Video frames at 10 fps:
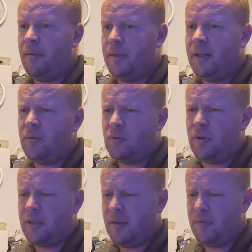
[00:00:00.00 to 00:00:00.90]
They don't
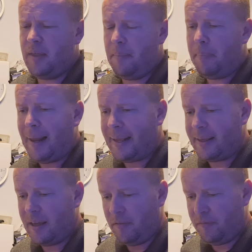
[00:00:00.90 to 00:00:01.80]
quite give you that
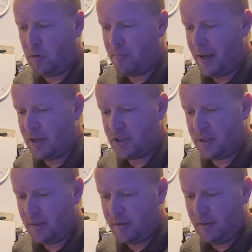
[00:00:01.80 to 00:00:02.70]
blanket
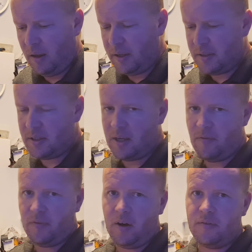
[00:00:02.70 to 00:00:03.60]
formation like
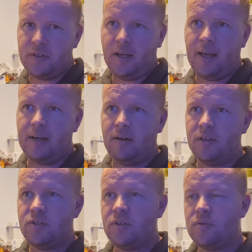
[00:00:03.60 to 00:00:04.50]
T5s and halides